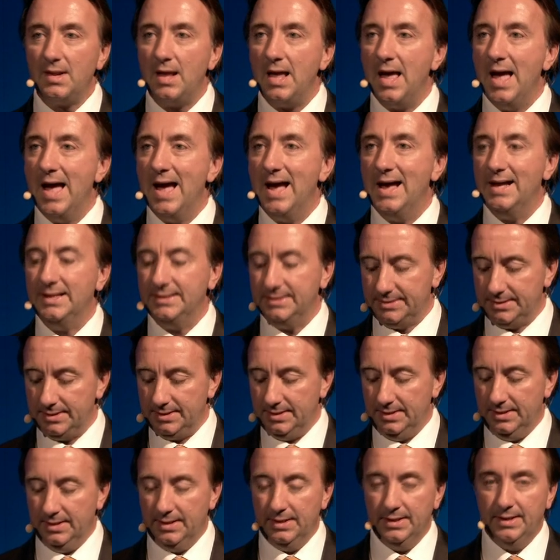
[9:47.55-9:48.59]
And
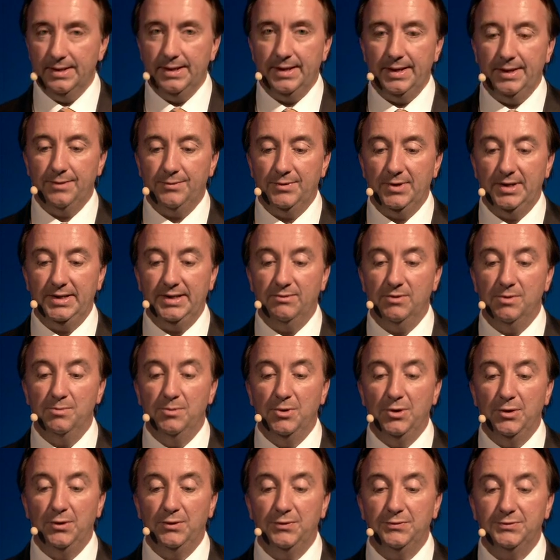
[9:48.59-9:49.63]
it really
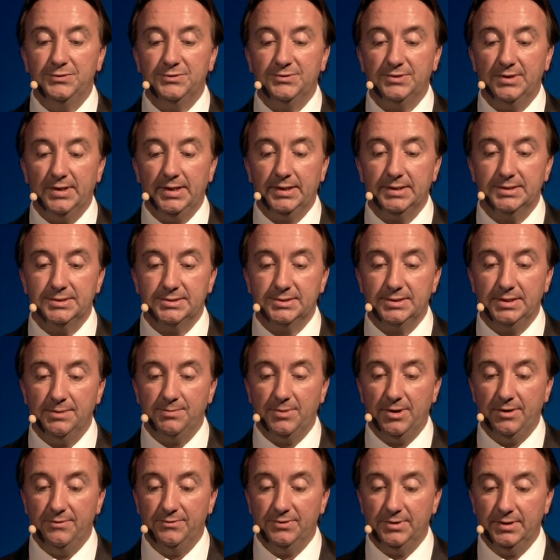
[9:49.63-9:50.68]
removes, I'm going to skip
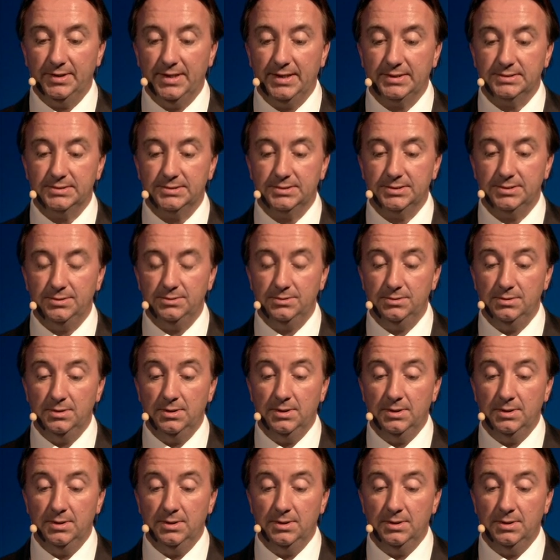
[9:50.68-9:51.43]
over the next two.